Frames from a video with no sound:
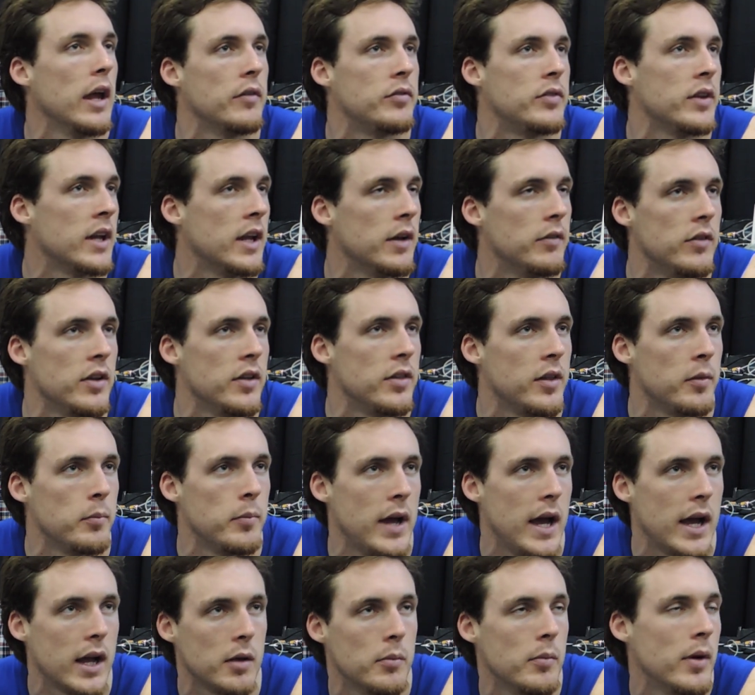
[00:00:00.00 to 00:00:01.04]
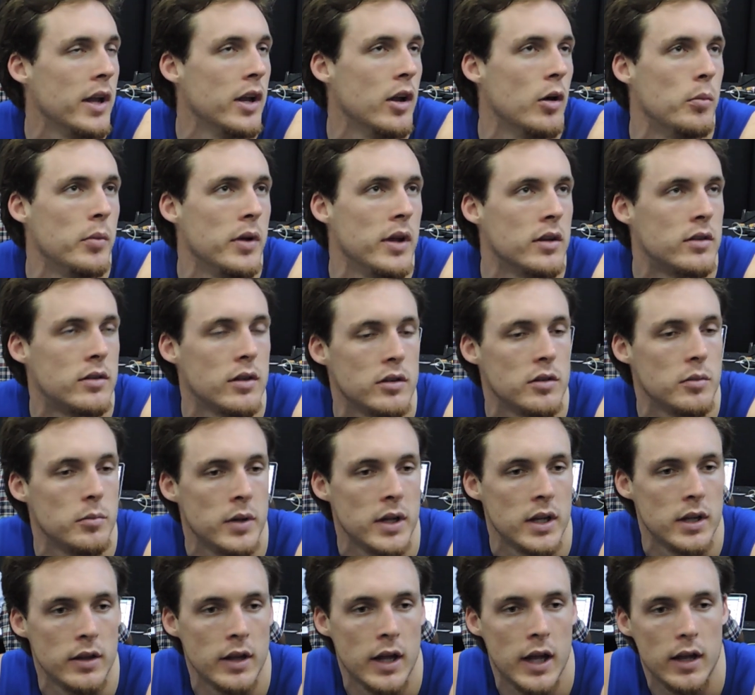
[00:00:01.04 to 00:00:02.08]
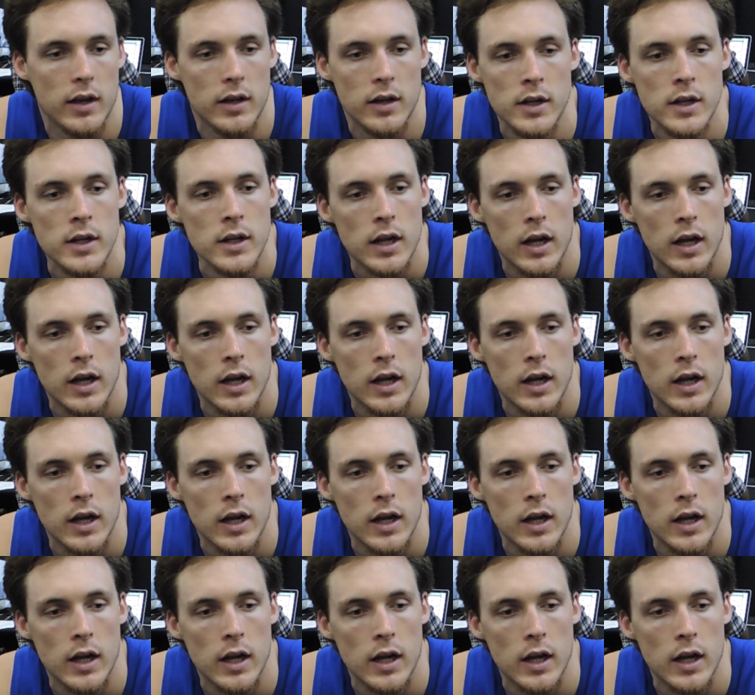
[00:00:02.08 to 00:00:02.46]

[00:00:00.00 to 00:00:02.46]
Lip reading: have to give anything back, and by no means does it mean that